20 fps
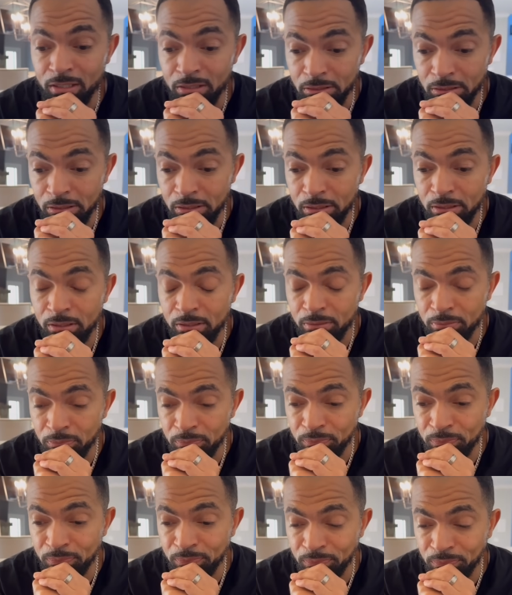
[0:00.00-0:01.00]
Crazy
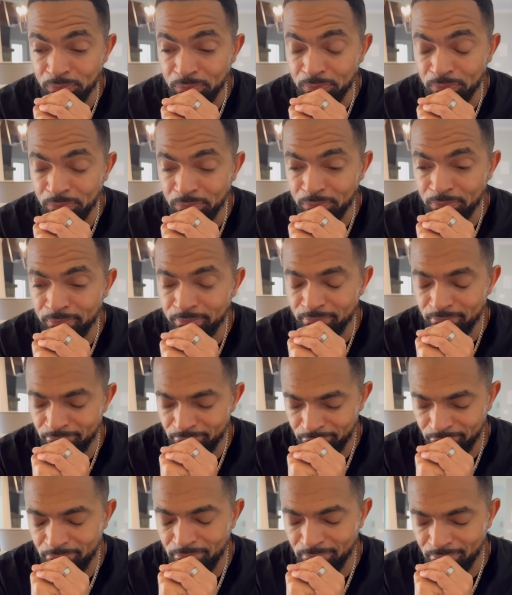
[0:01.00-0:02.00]
things were said.
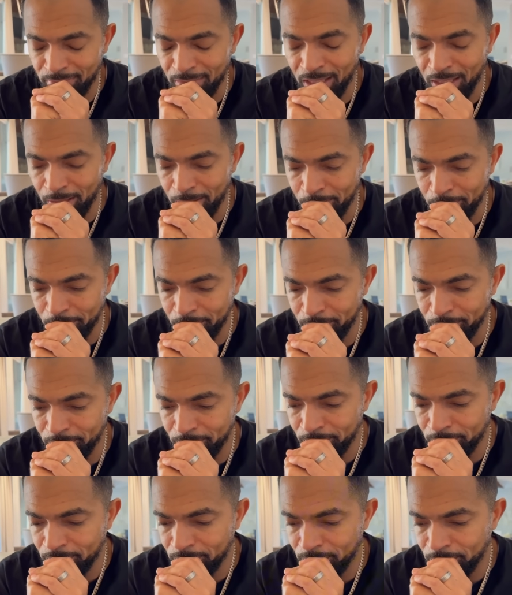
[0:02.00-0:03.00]
Yeah.
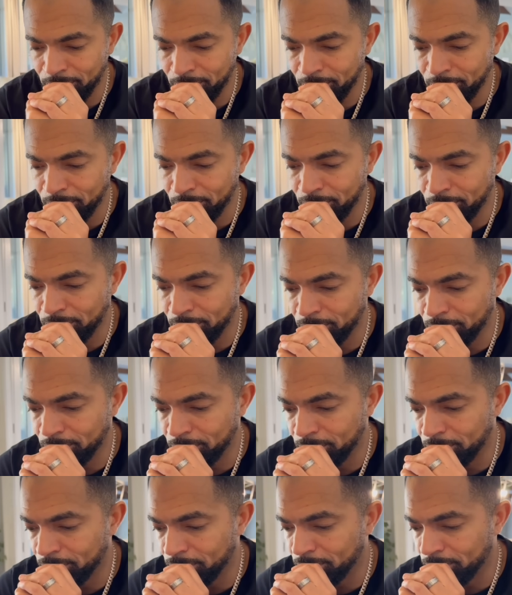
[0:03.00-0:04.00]
And
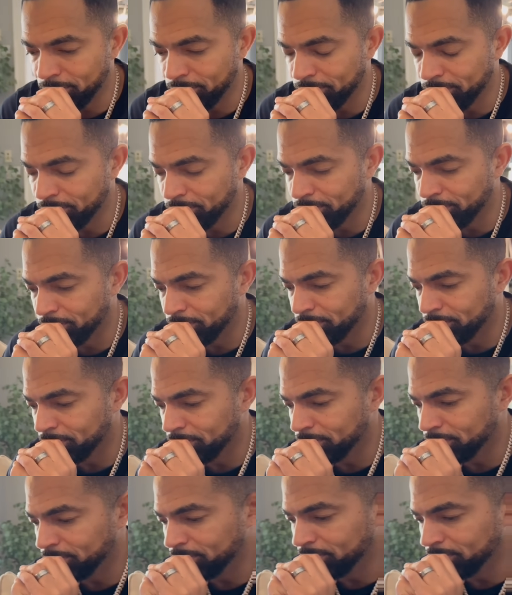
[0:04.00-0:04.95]
I, I just know that uh,